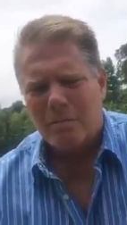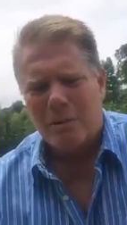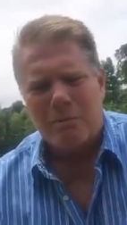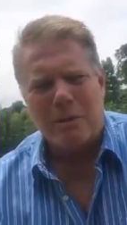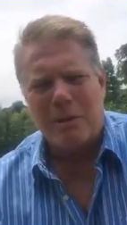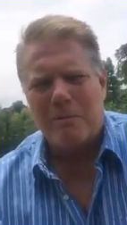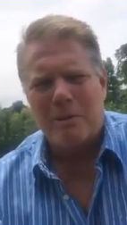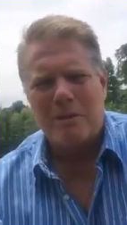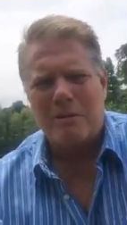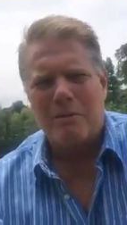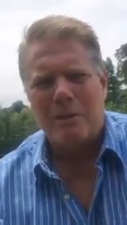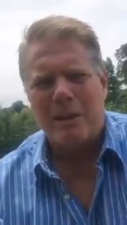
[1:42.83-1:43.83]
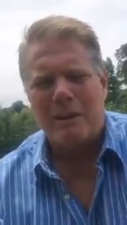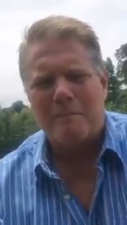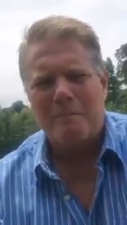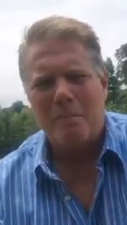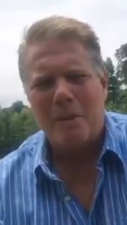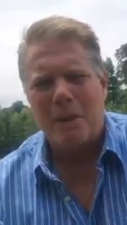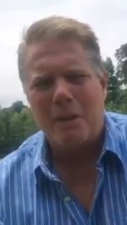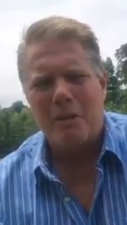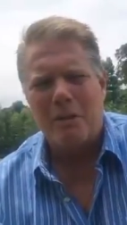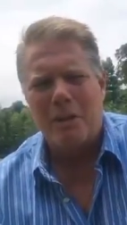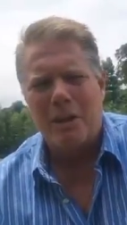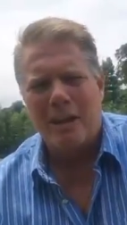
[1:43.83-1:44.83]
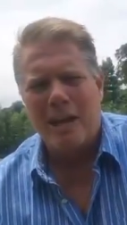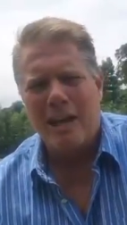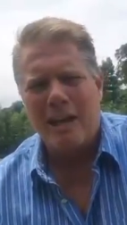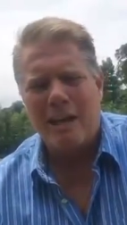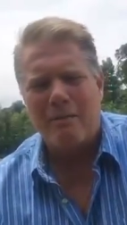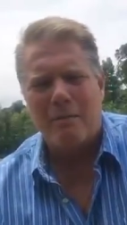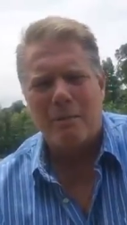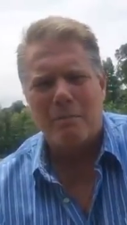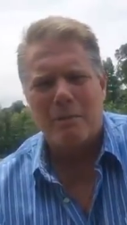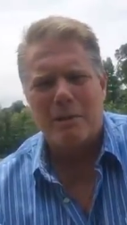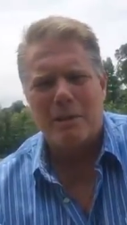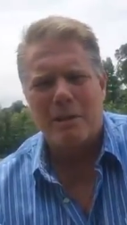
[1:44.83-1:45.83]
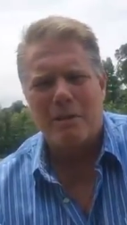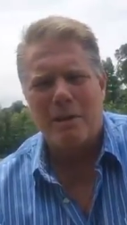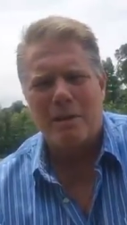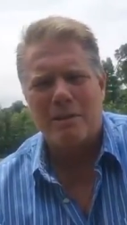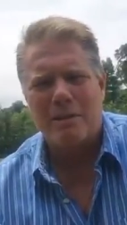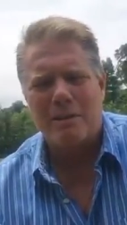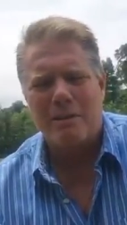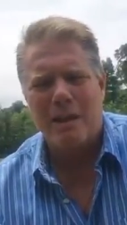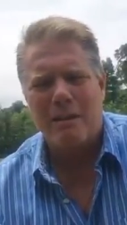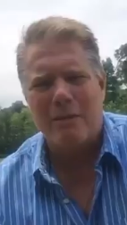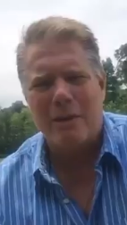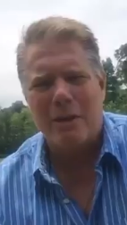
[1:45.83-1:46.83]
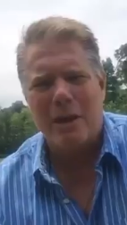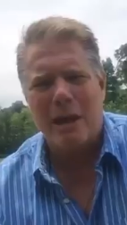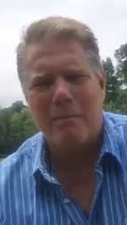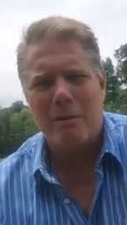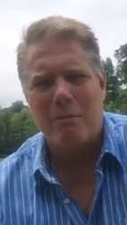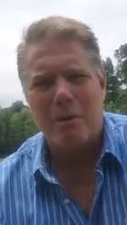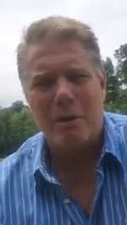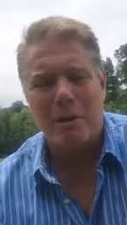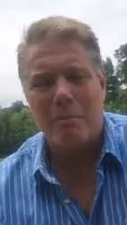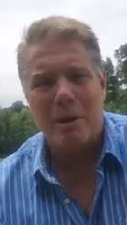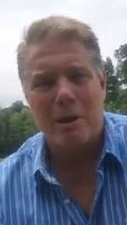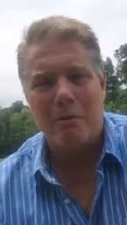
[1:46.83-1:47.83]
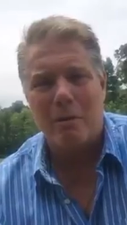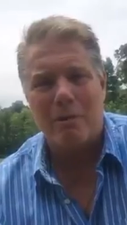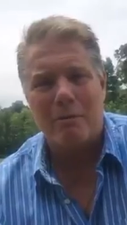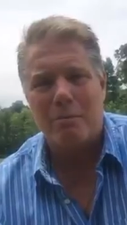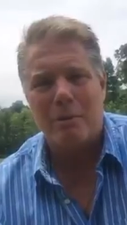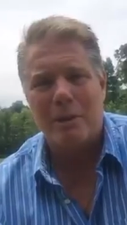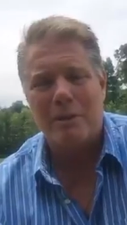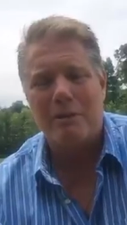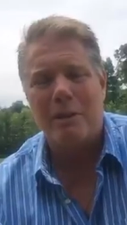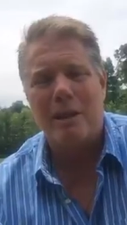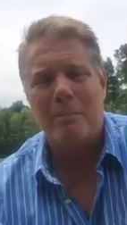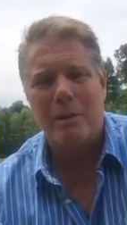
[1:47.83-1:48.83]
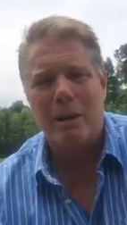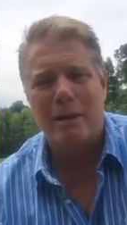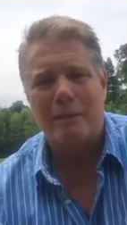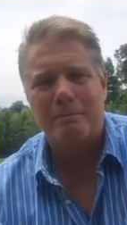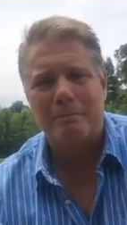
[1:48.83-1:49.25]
But freedom isn't free. You got to have a purpose and a cause in your life, and you got to be willing to pay whatever price you got to pay.